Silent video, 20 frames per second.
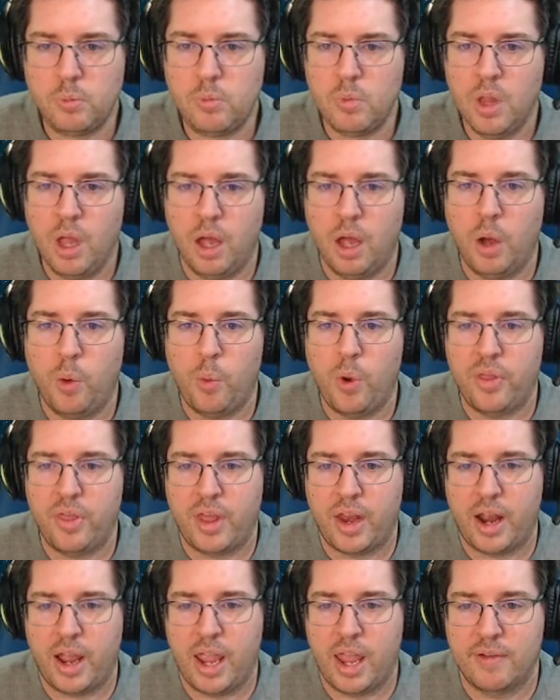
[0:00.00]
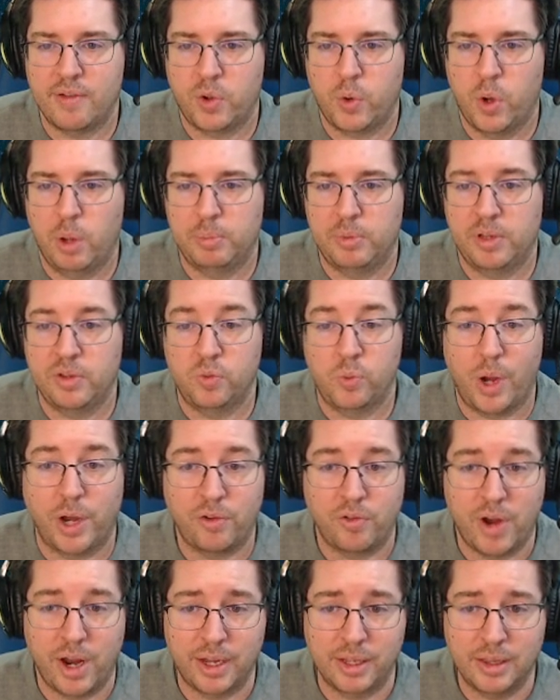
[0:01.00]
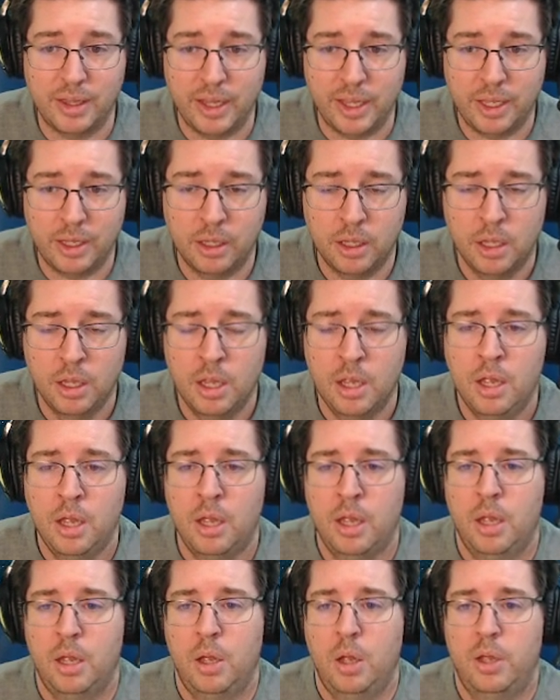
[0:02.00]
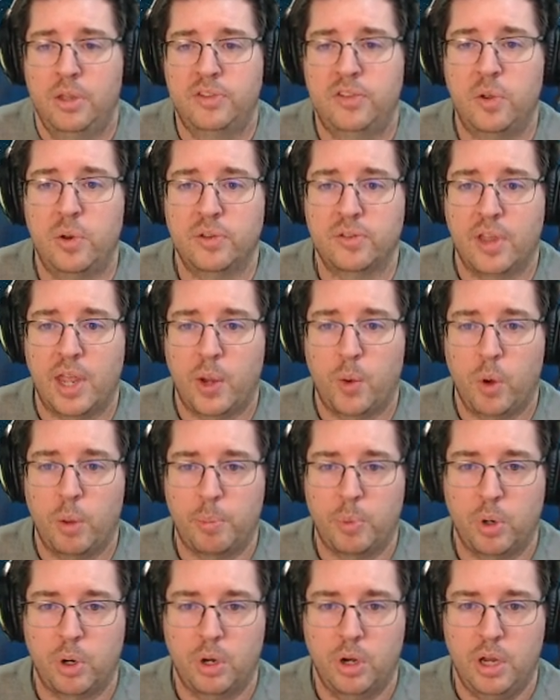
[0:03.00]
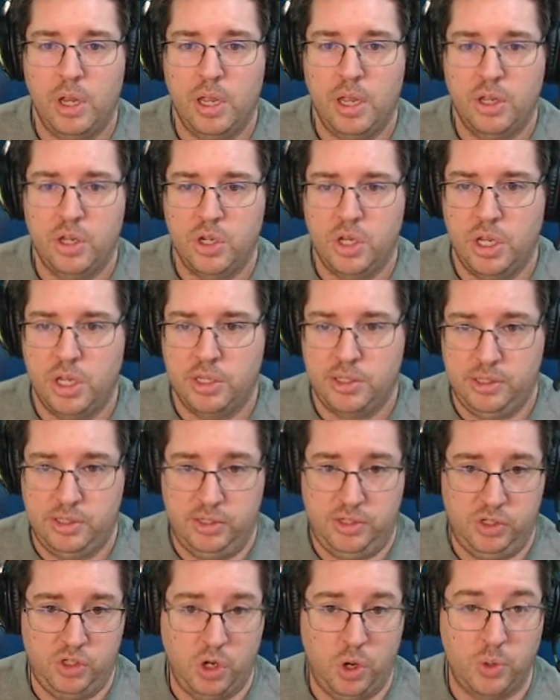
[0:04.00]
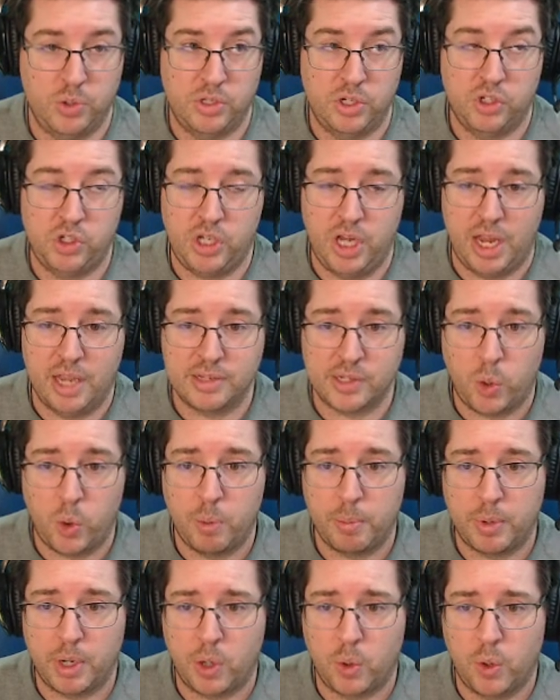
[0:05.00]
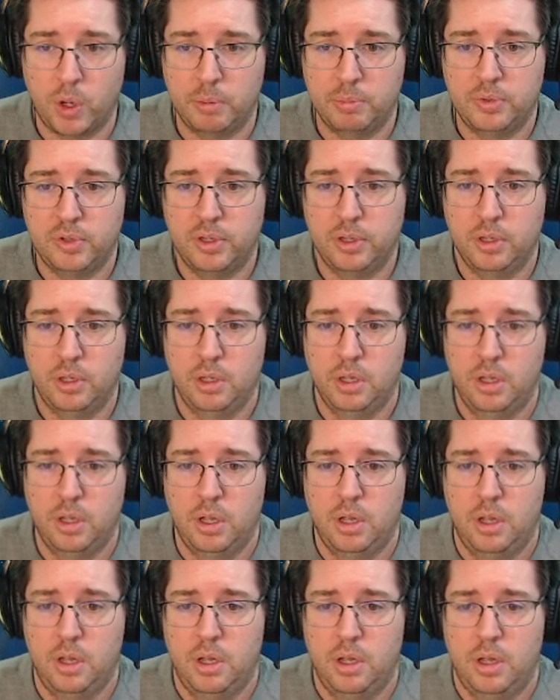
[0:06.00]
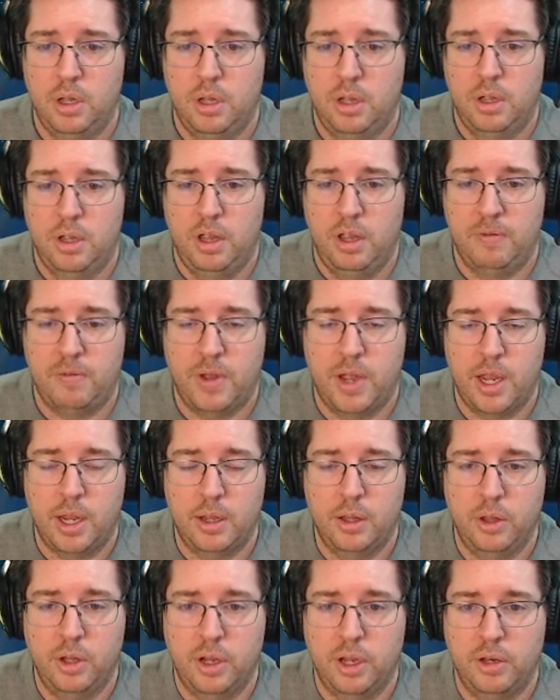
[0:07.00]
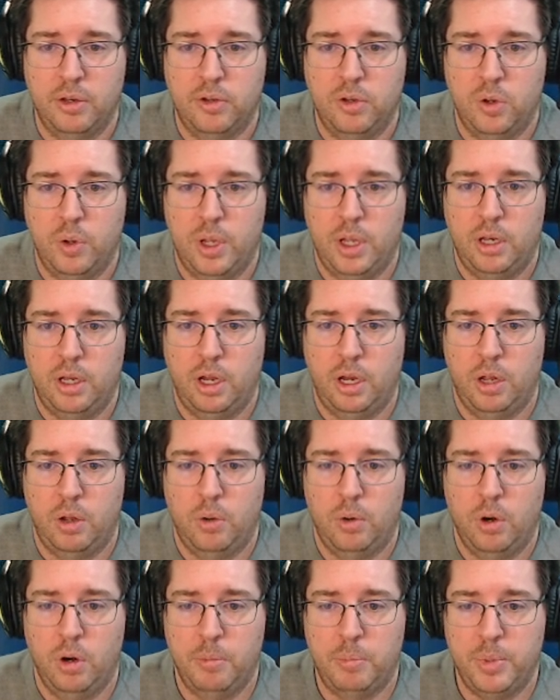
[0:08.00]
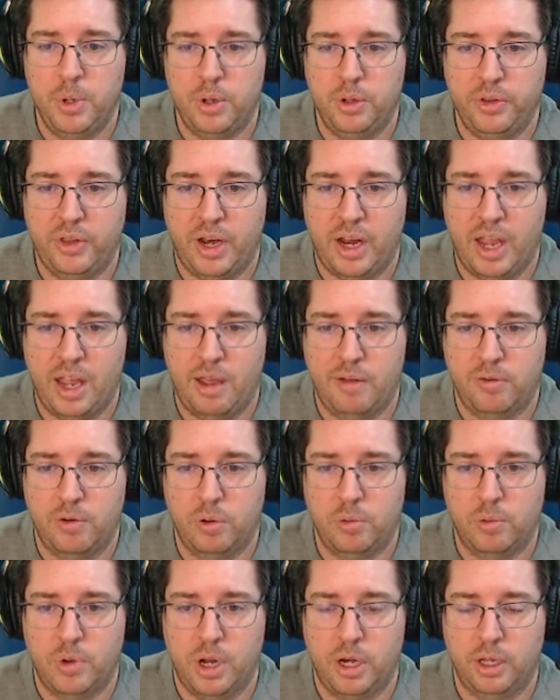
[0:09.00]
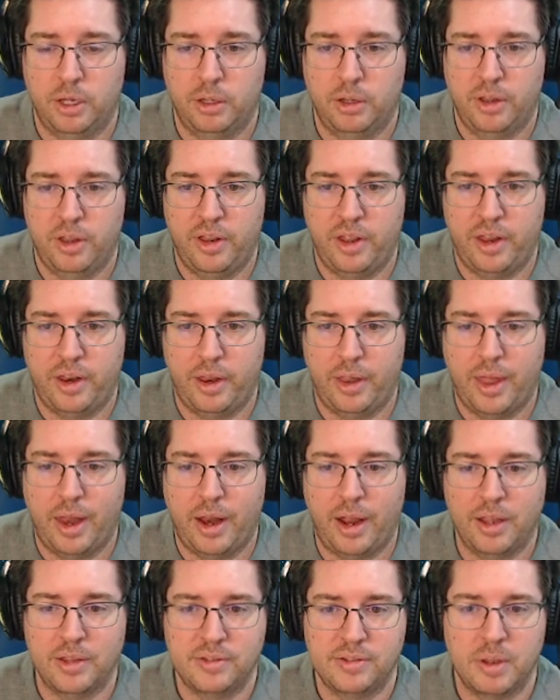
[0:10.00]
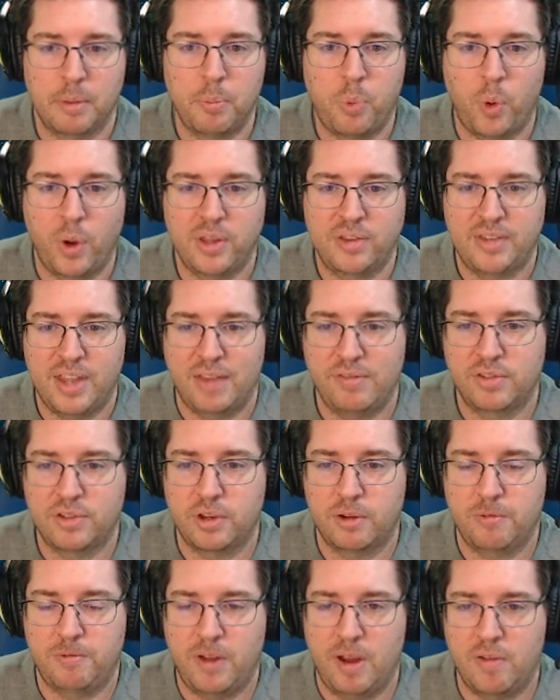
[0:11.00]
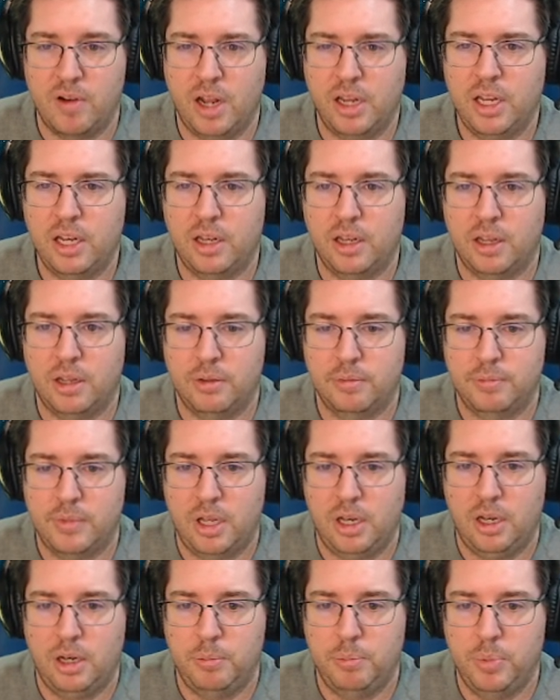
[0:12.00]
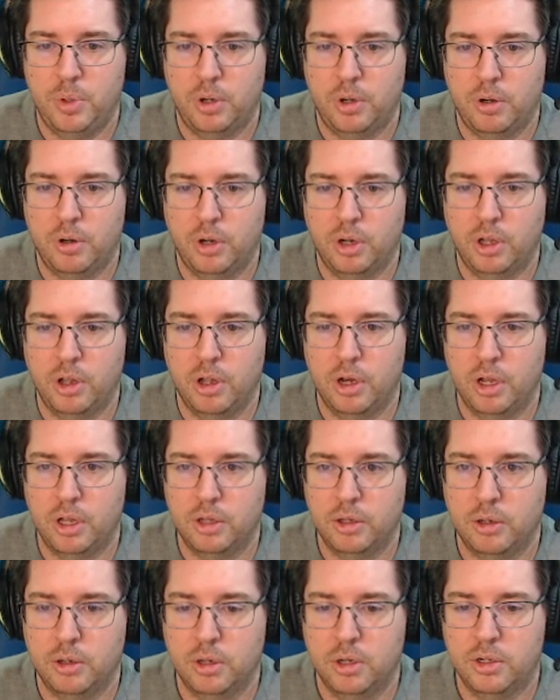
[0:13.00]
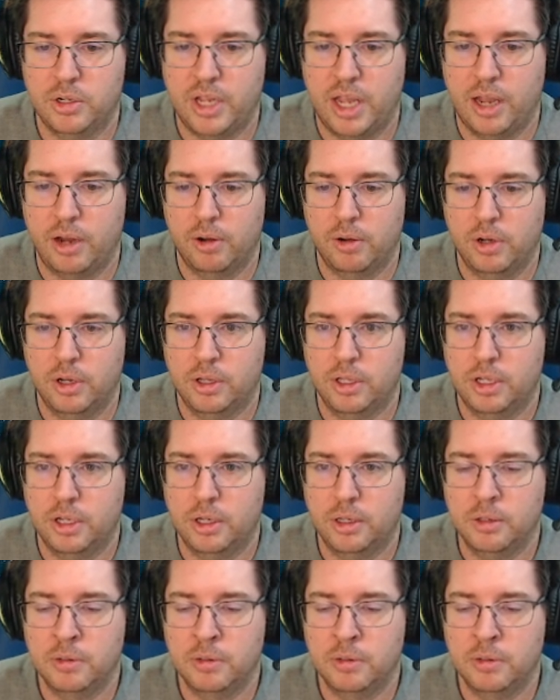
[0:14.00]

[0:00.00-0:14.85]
One that I have equipped is White Dragon Ling. As soon as I equip her, it shows that she has equipment equipped. If I look into it, her build that I have her running, that I at some point saved as her favorite. I need to put her a gun on, or her dagger on there.